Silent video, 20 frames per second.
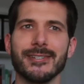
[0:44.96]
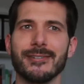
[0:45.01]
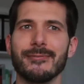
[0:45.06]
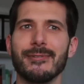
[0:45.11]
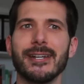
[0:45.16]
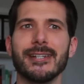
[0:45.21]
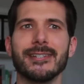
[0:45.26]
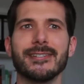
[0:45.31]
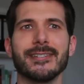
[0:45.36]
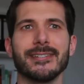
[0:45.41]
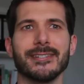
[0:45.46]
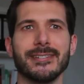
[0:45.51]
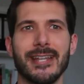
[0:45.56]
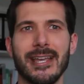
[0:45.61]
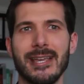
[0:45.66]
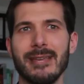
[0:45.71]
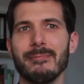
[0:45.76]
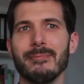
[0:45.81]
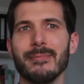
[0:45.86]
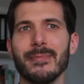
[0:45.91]
a great
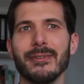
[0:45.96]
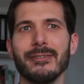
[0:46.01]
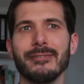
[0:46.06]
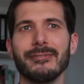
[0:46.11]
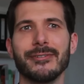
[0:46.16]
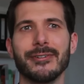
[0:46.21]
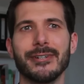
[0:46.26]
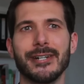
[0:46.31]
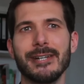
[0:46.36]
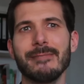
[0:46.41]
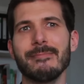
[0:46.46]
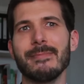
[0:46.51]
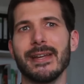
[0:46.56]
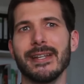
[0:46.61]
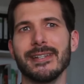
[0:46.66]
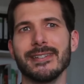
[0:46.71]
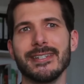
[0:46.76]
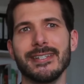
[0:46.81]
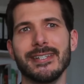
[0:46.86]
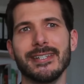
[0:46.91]
name for him,
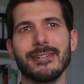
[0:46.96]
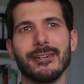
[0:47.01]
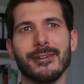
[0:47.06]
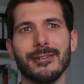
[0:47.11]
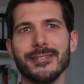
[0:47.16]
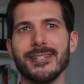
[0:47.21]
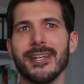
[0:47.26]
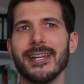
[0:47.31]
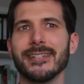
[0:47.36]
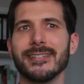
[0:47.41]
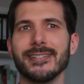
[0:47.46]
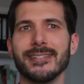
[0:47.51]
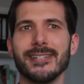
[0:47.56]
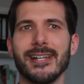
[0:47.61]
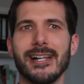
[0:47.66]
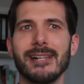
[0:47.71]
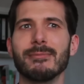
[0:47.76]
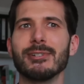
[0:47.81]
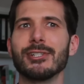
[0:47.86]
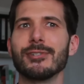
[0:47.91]
and he contacted
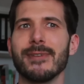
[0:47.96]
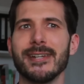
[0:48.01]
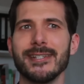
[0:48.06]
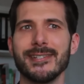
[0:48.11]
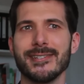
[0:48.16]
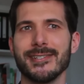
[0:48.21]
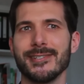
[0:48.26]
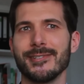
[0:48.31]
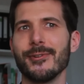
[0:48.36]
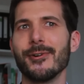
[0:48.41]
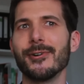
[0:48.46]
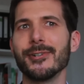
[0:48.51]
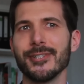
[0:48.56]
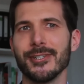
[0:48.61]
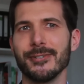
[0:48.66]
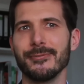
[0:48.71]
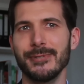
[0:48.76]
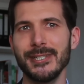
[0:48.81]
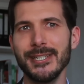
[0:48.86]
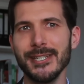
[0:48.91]
Albert Schweitzer's
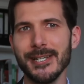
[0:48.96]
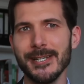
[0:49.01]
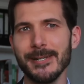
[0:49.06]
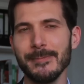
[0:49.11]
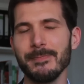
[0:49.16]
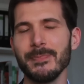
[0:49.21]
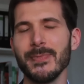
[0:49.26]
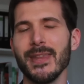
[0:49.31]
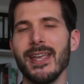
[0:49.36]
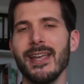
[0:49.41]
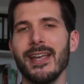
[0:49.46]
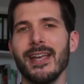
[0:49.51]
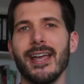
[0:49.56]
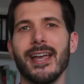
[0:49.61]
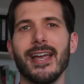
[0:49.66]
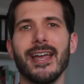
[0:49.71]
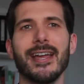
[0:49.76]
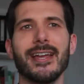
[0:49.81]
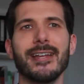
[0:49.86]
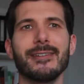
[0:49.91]
daughter, Rina.
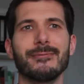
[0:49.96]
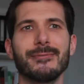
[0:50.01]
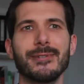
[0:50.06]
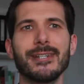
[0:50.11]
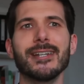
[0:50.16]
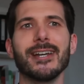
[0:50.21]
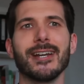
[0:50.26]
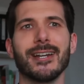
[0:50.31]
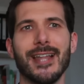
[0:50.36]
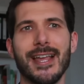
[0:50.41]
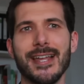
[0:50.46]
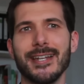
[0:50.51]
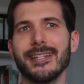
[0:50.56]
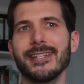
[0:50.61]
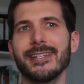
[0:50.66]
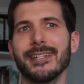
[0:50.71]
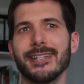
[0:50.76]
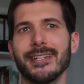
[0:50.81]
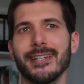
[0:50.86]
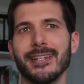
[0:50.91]
And Rina
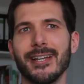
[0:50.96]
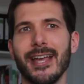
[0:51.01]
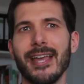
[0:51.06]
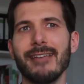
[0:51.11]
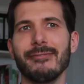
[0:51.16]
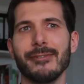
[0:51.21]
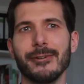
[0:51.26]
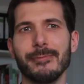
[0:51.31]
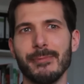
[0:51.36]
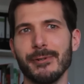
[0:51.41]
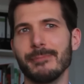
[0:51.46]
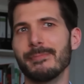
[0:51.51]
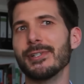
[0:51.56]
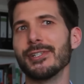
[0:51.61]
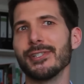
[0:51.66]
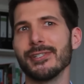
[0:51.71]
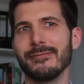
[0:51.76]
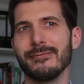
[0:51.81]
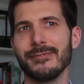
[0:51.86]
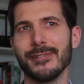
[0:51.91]
gladly gave her
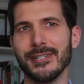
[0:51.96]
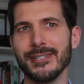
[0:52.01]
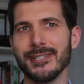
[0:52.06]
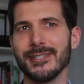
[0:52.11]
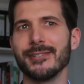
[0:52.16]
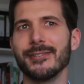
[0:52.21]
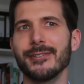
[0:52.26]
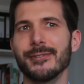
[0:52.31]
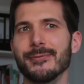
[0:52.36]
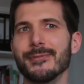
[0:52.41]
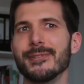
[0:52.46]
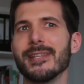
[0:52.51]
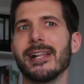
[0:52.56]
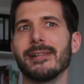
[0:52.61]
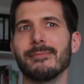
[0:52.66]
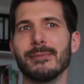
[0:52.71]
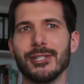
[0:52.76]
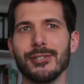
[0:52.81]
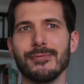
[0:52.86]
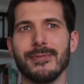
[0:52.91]
permission for us to use
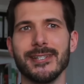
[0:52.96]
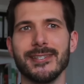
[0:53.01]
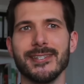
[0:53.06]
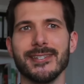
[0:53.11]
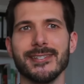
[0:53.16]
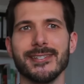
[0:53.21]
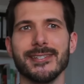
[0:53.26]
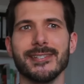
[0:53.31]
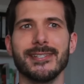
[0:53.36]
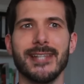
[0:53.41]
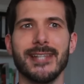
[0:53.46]
Albert Schweitzer's